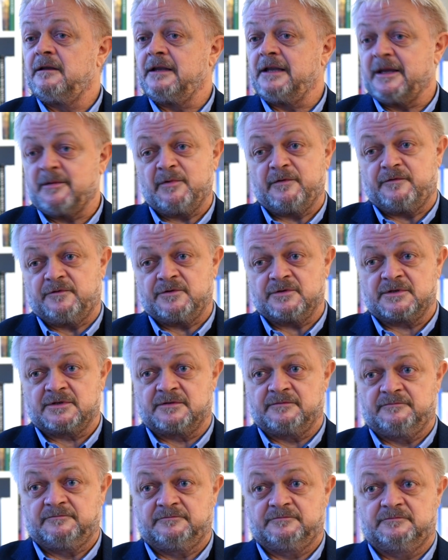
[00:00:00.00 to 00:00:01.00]
labor
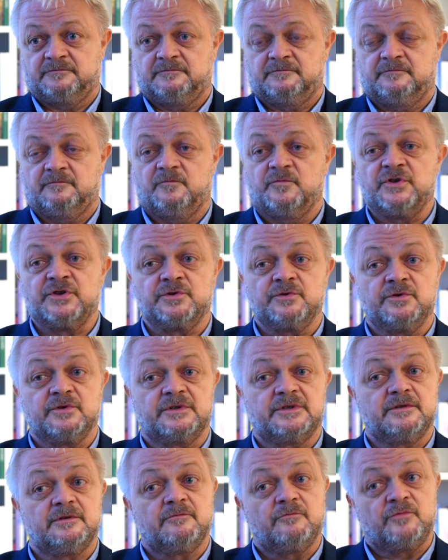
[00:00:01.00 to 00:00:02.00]
force. We
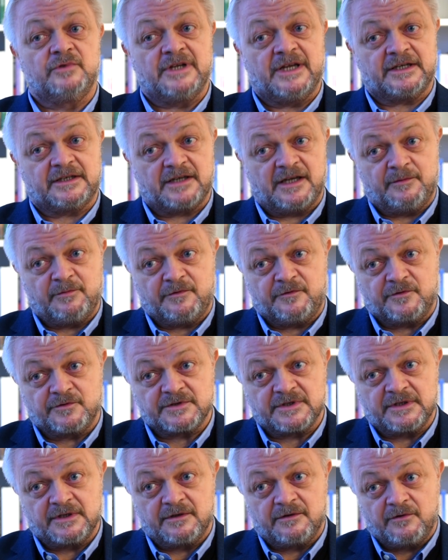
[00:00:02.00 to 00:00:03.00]
lack labor
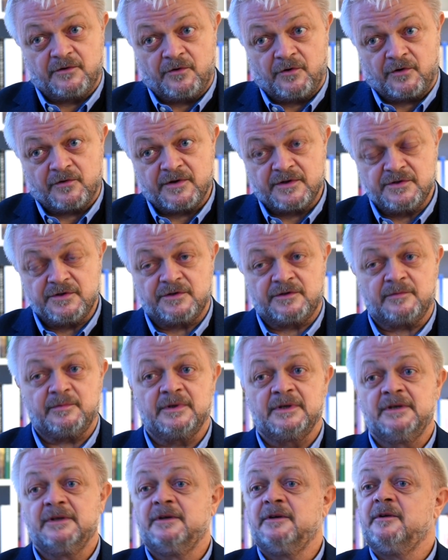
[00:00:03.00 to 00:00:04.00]
force in Northern Europe,
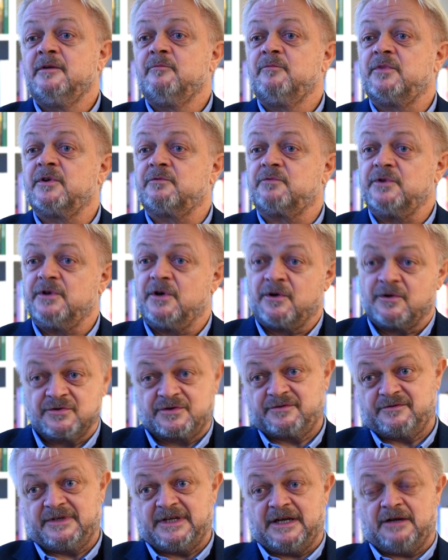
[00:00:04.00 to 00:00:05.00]
but we
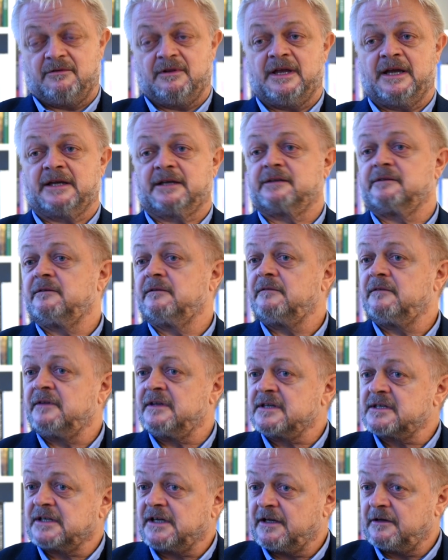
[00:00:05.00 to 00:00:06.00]
also now lack
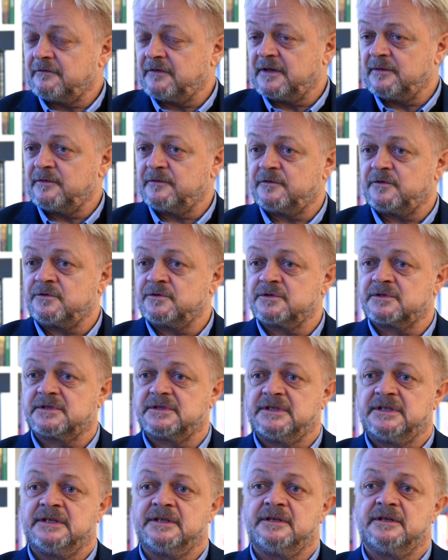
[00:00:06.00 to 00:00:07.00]
this kind of labor force
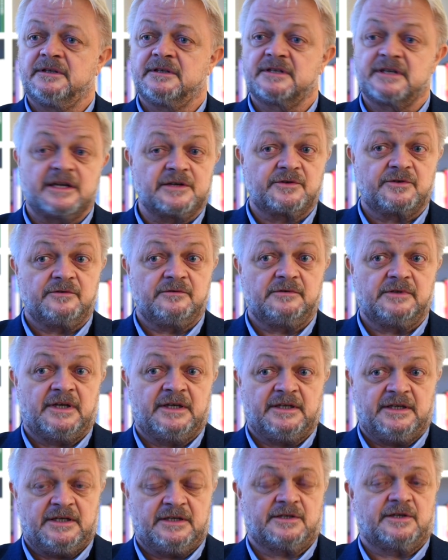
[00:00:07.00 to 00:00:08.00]
in Central
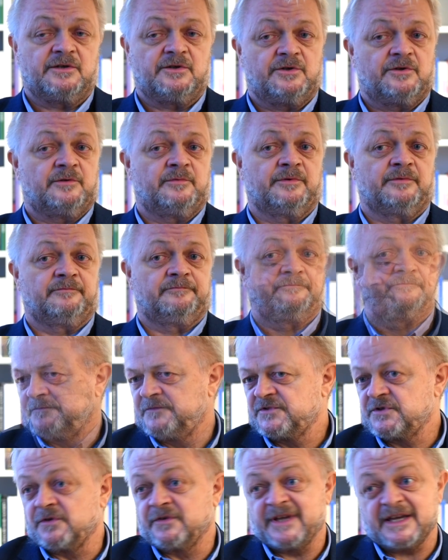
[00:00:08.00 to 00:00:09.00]
and Eastern Europe.
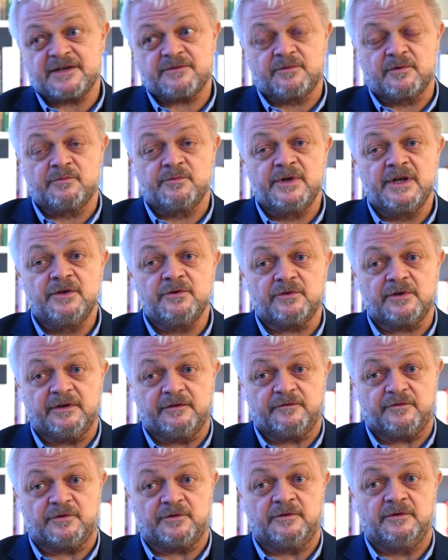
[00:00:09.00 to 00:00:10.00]
So that's what we're
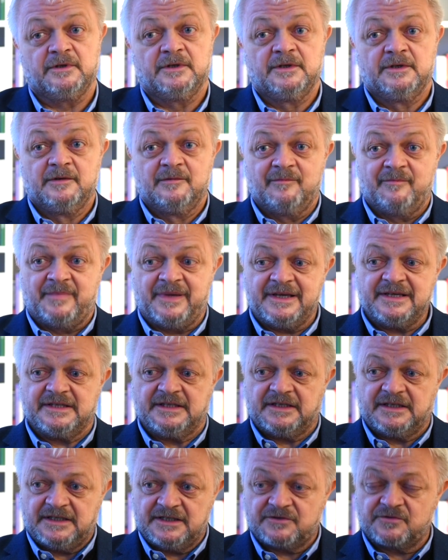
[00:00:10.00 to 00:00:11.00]
looking for.
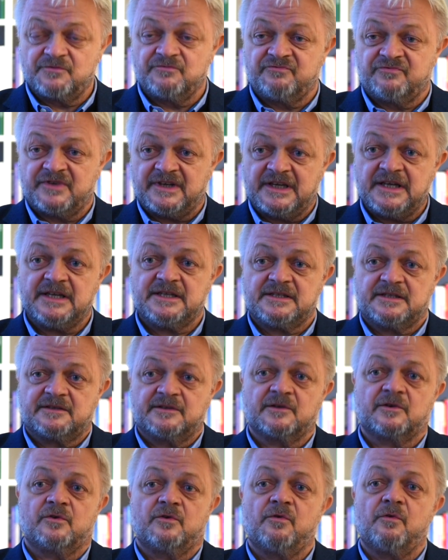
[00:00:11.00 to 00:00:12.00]
Basically, to raise
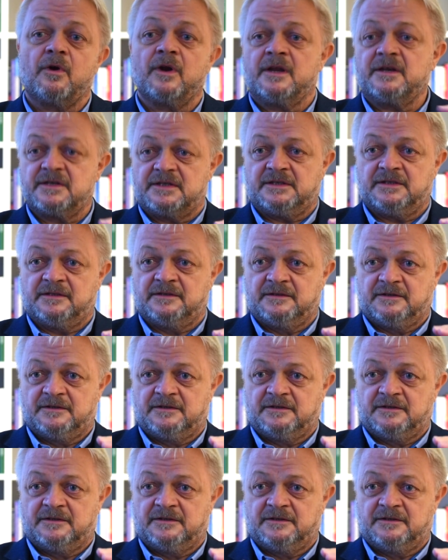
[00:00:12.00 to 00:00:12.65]
the quality,